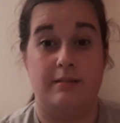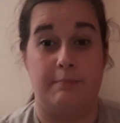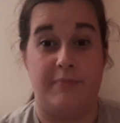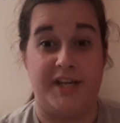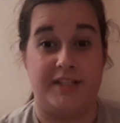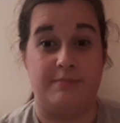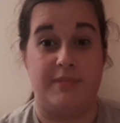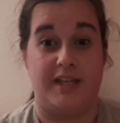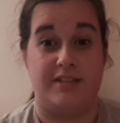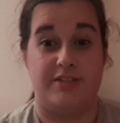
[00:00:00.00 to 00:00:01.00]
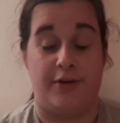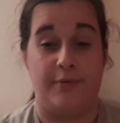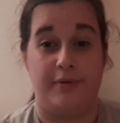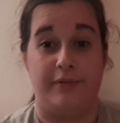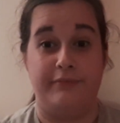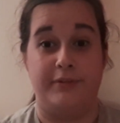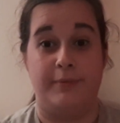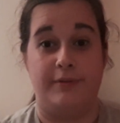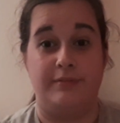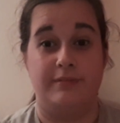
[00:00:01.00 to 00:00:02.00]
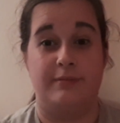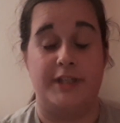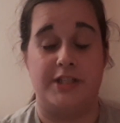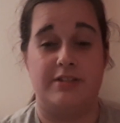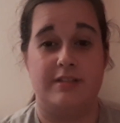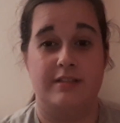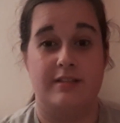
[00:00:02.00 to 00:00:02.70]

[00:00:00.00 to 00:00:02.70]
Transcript: makes me so uncomfortable, which